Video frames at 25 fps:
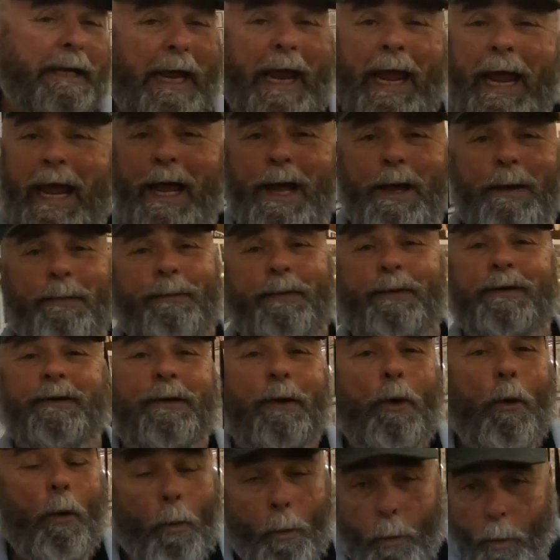and Cap and
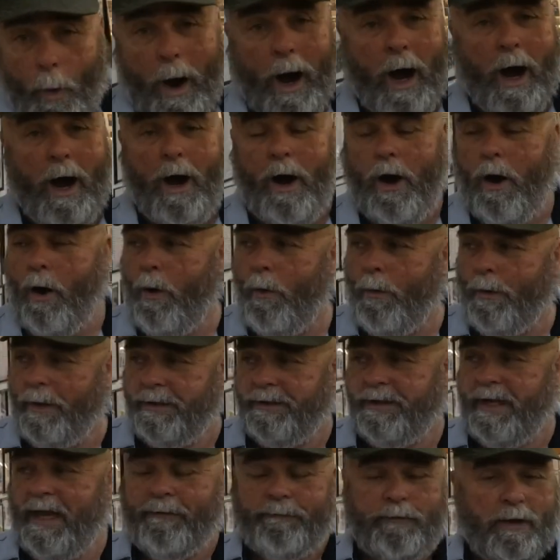Wall
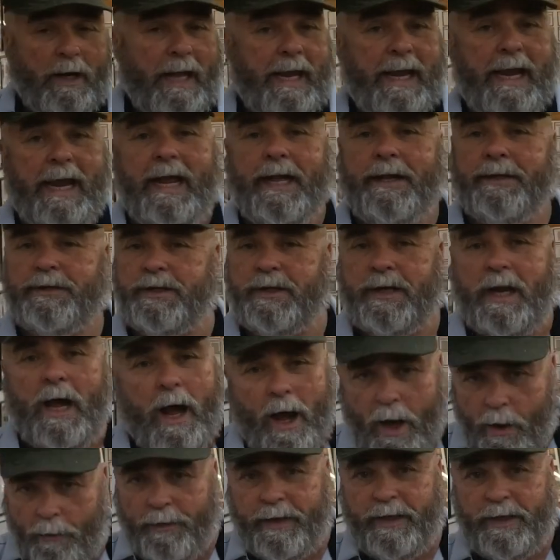and Devil Ants and
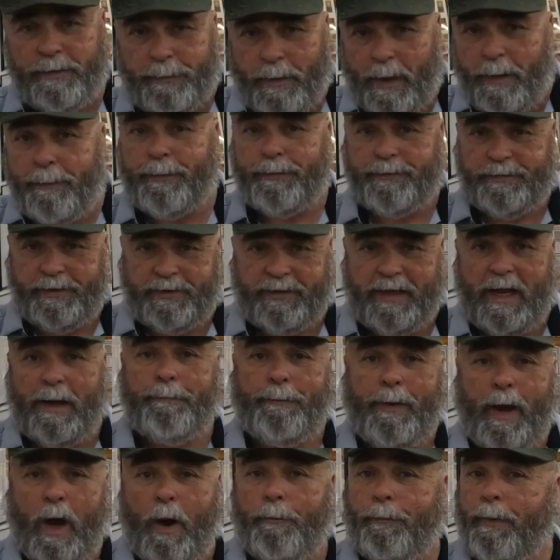all these people's at
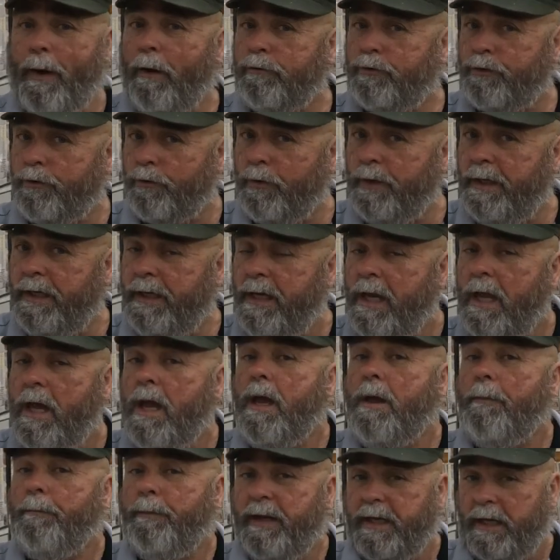that pawpaw tree
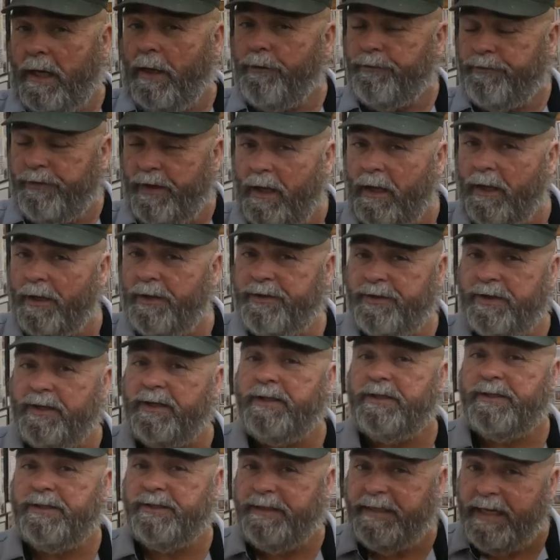because
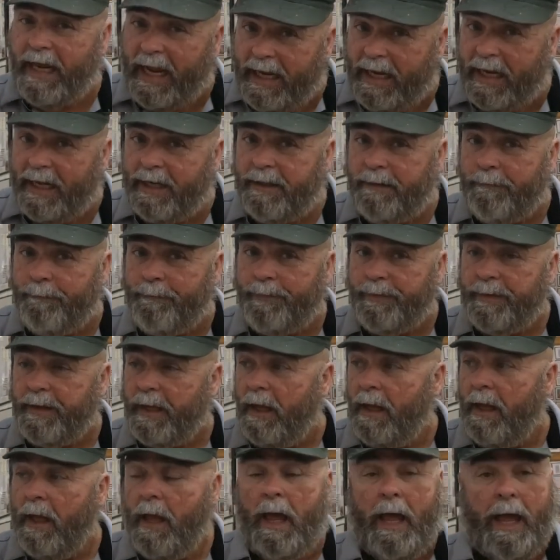Ellison's dead.
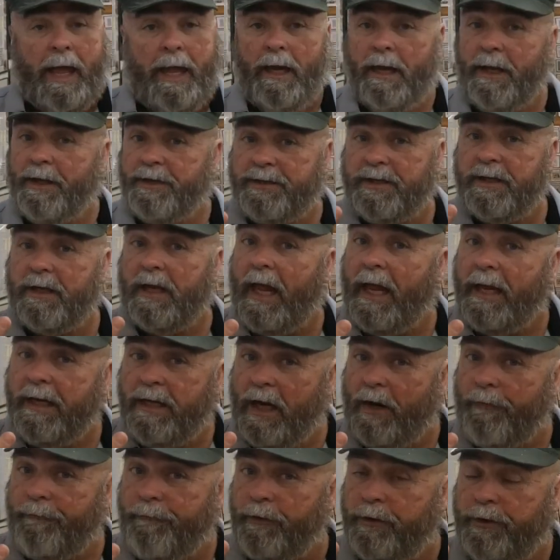Ellison laid
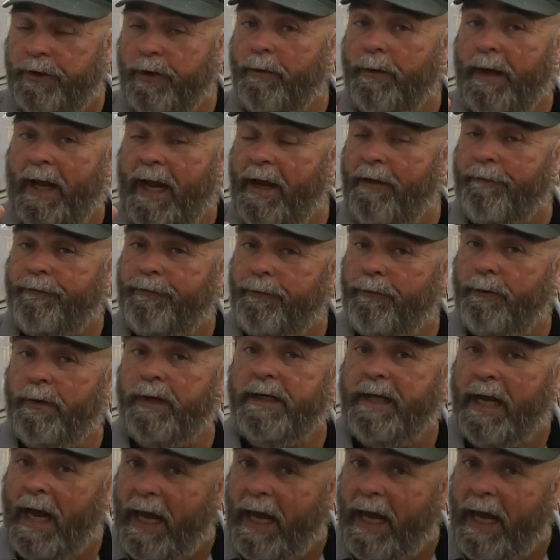there for 2.5, 3